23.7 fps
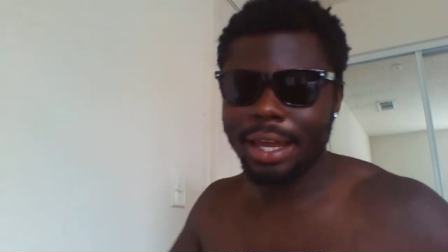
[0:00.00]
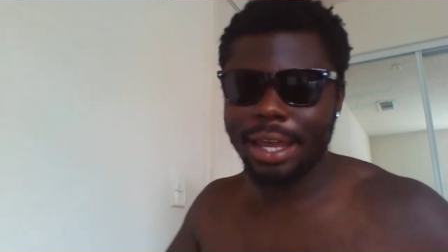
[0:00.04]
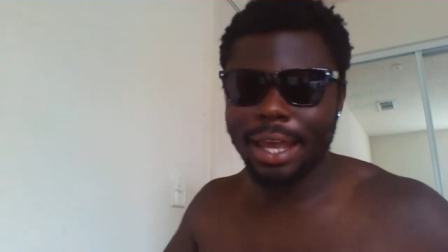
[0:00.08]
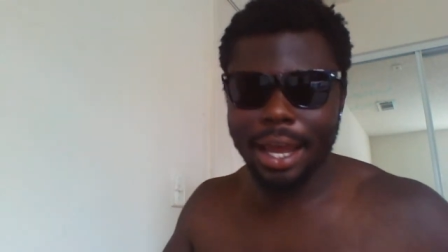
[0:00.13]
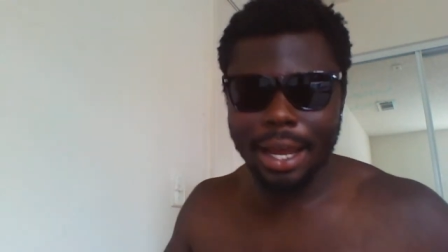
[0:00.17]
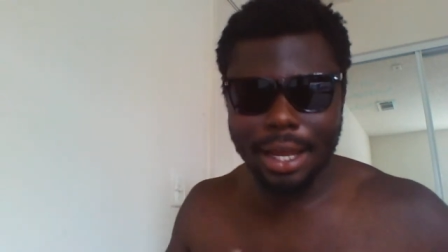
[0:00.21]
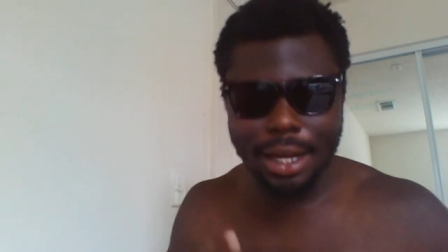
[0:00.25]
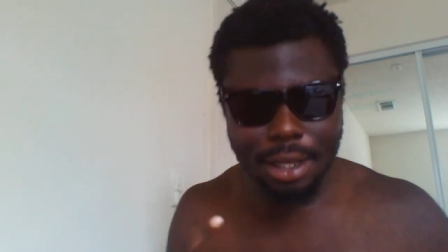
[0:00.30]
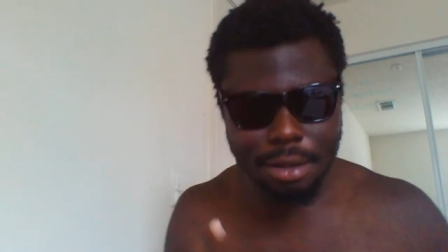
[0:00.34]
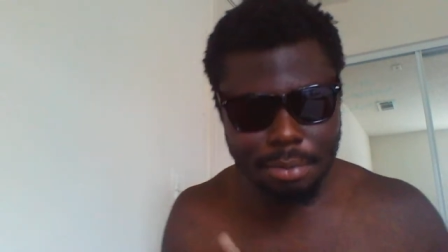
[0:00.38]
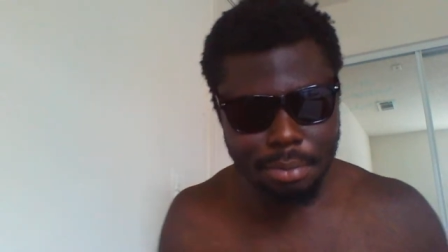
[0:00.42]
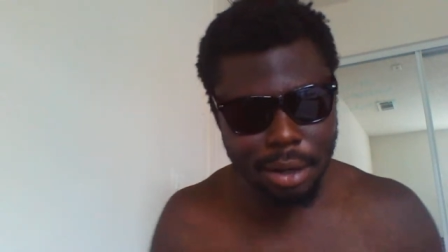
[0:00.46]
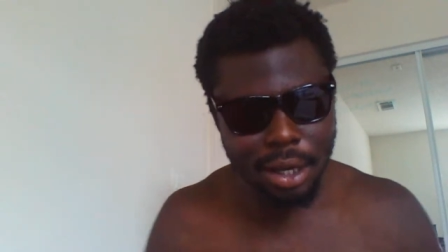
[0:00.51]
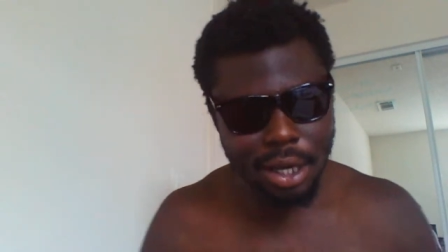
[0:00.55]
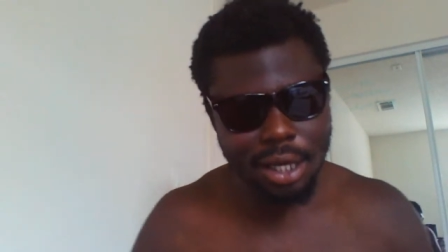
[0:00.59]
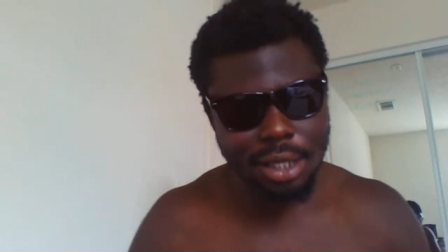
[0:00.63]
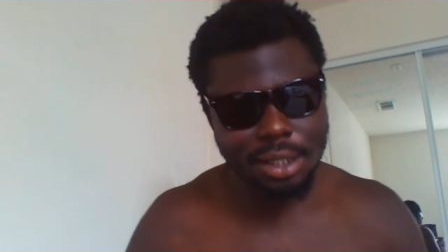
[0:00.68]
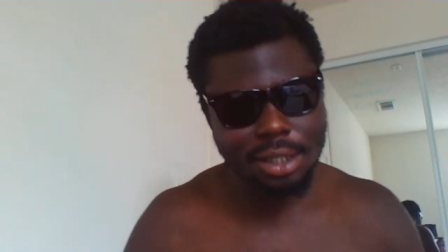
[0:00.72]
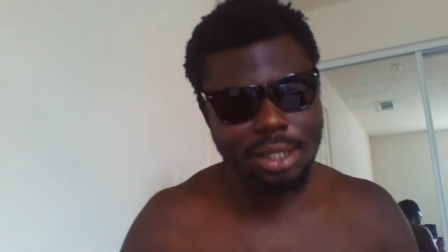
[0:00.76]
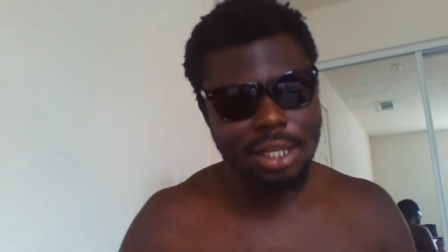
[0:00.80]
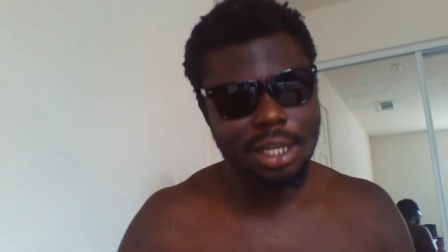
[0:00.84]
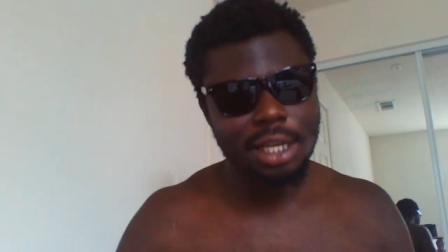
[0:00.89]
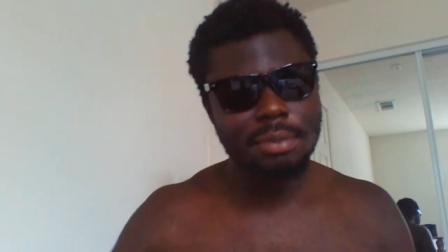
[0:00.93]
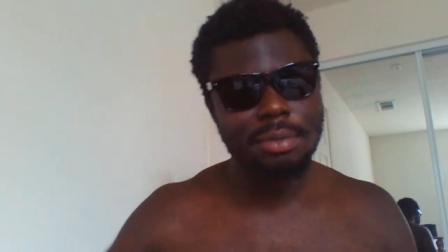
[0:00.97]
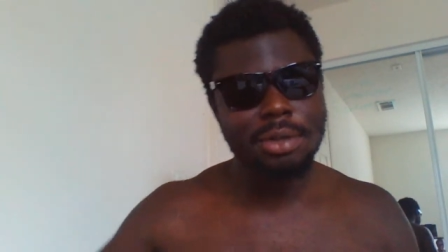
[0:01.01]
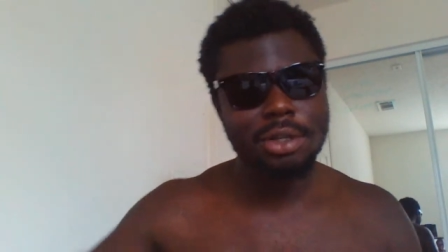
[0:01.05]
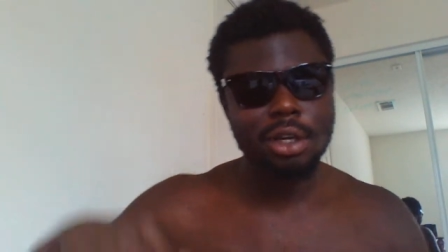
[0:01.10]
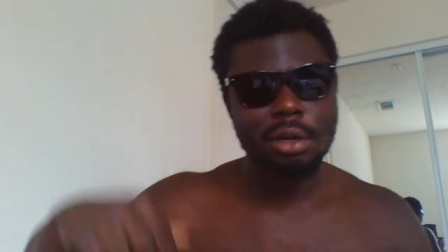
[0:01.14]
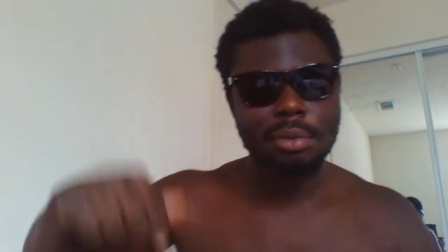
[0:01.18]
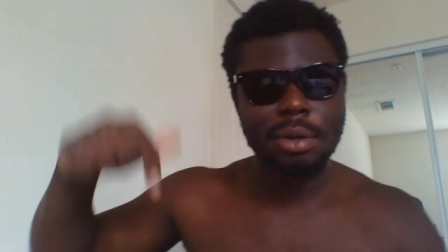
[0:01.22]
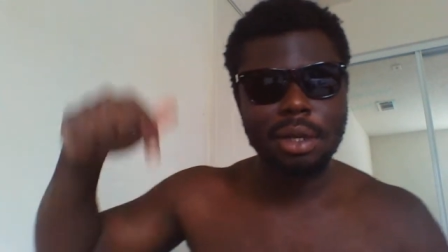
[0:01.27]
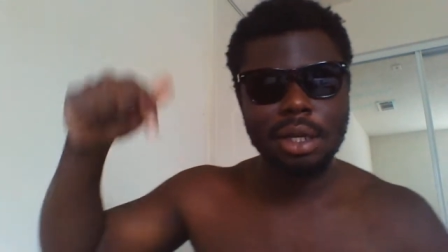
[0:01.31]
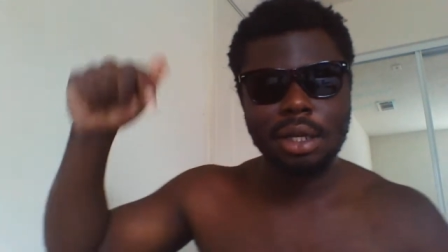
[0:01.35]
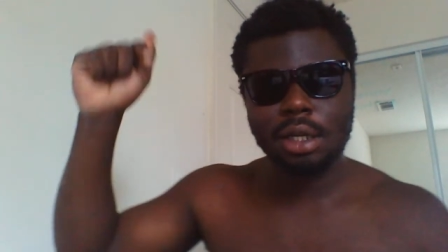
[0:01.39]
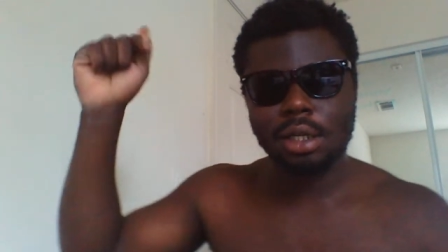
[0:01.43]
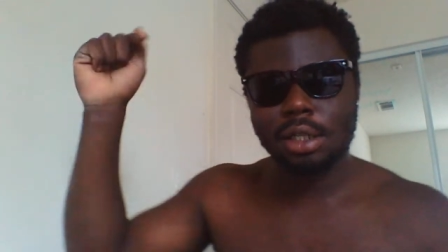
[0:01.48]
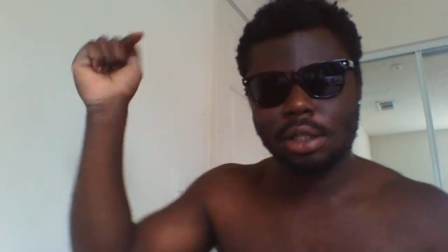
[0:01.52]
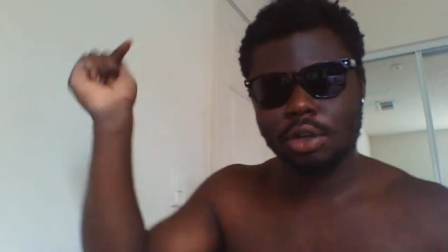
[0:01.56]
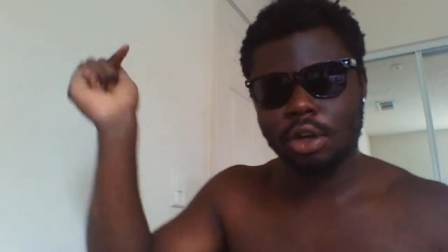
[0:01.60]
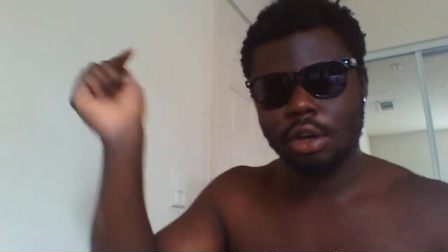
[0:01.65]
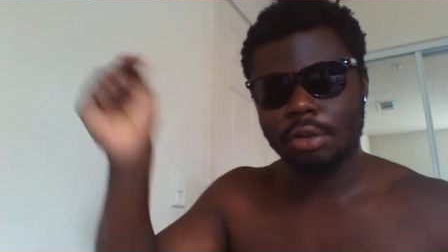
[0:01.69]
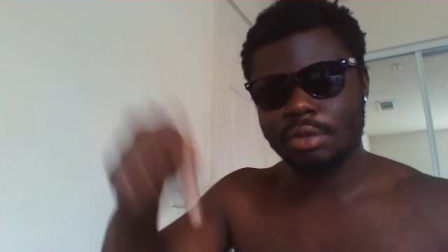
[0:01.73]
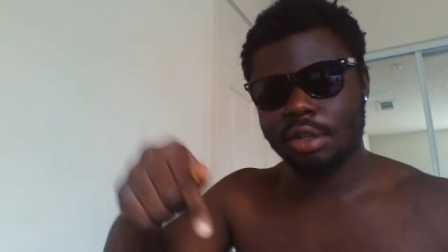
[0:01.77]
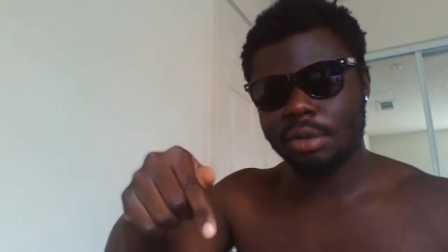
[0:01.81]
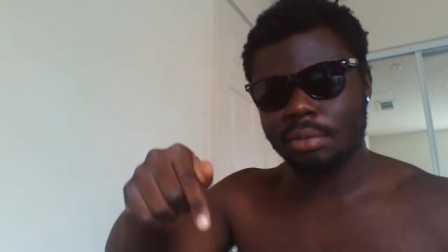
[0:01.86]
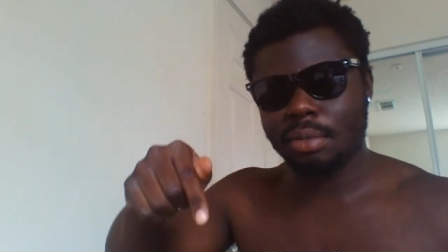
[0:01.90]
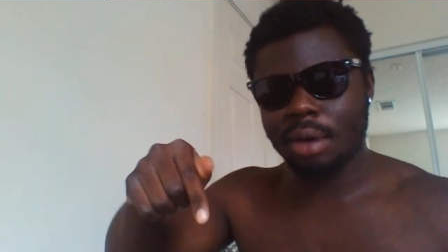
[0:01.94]
KD Bandz Team. It's gonna be in the
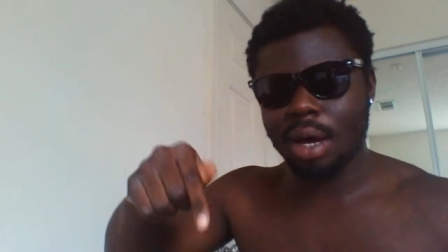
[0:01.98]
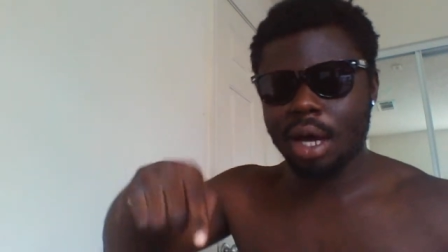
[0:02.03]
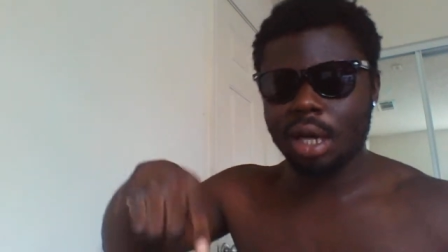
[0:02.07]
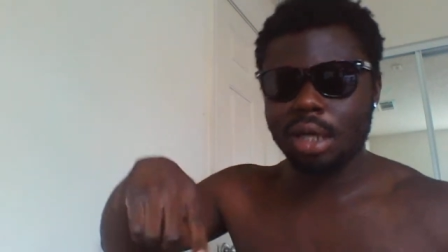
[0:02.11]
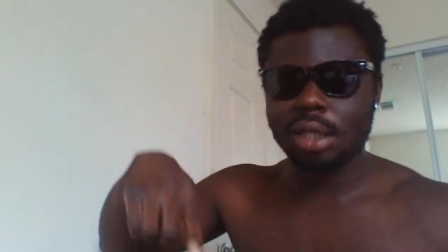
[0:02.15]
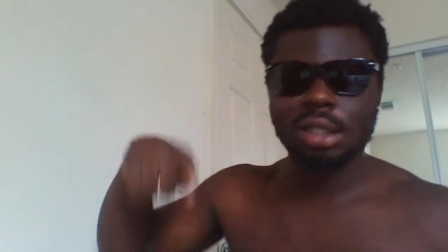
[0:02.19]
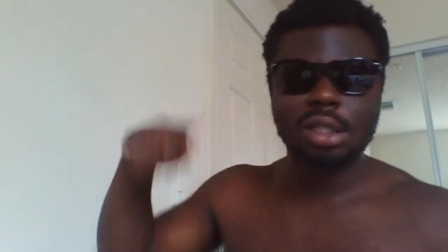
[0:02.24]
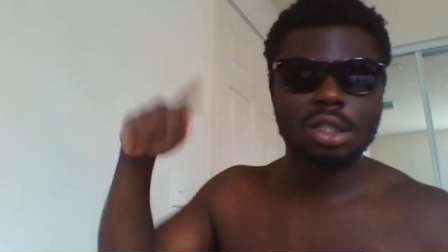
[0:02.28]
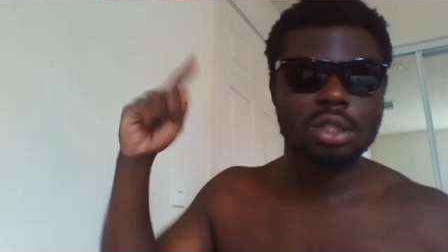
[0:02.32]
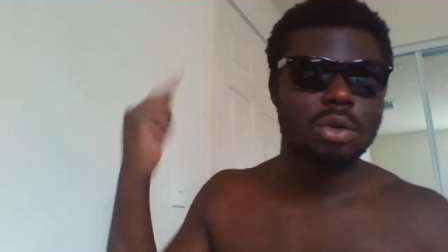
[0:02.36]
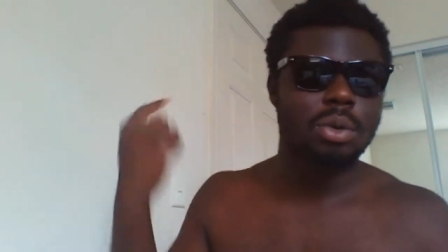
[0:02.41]
description box.